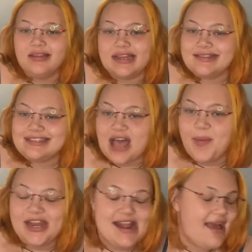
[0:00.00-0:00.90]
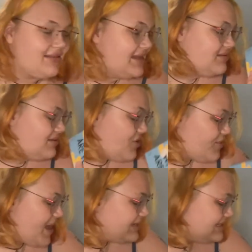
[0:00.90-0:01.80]
It's Simon and Eileen. They're the
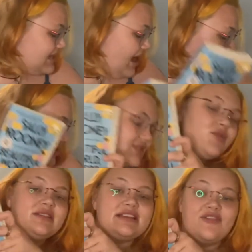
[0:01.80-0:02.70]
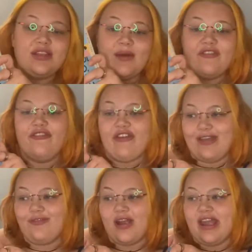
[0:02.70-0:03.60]
best. This one was definitely my
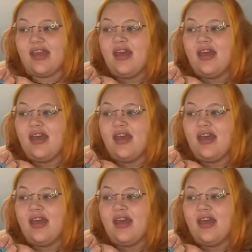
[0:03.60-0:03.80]
favorite,